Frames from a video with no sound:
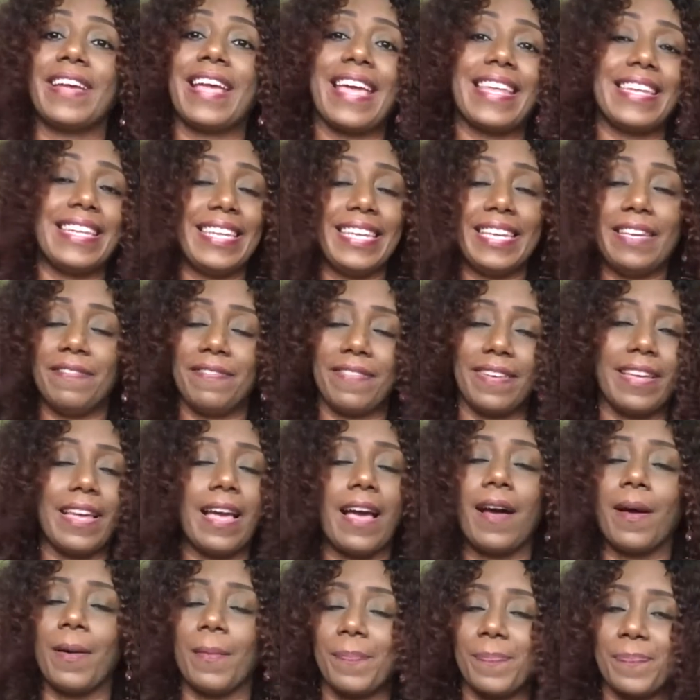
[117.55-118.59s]
any
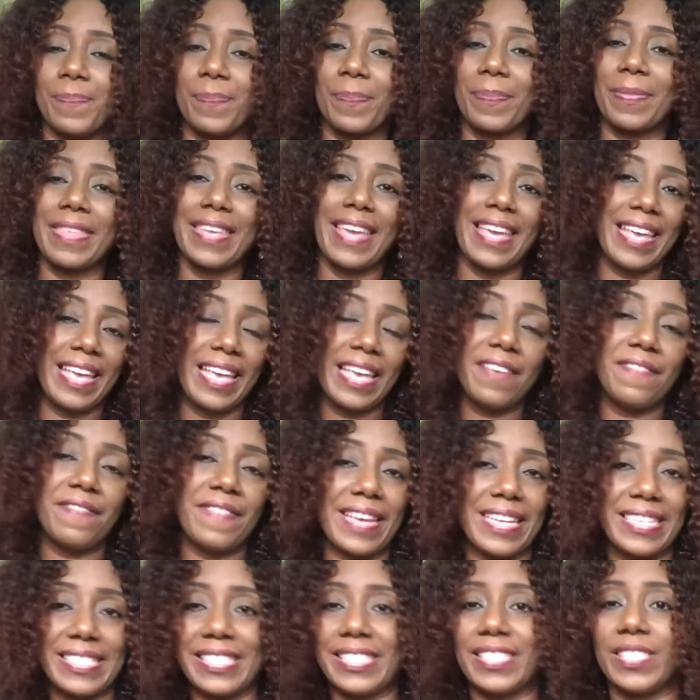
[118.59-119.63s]

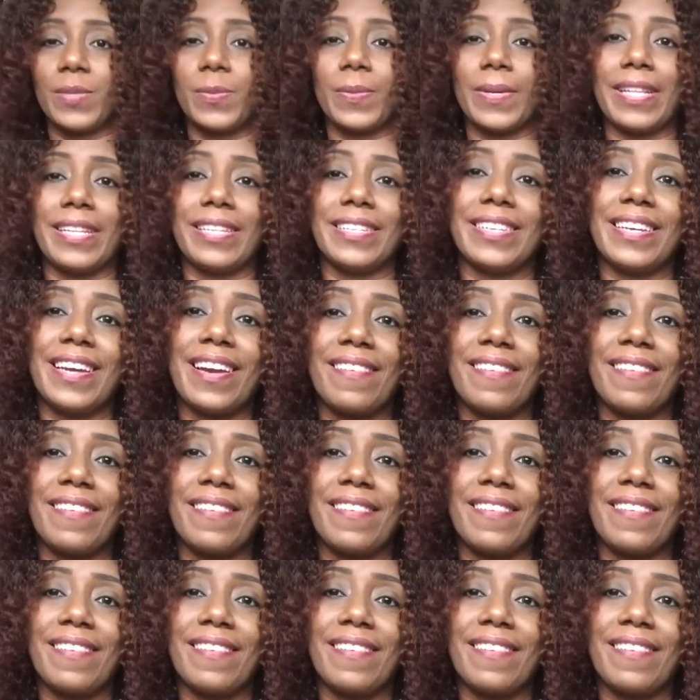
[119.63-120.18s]
event as well.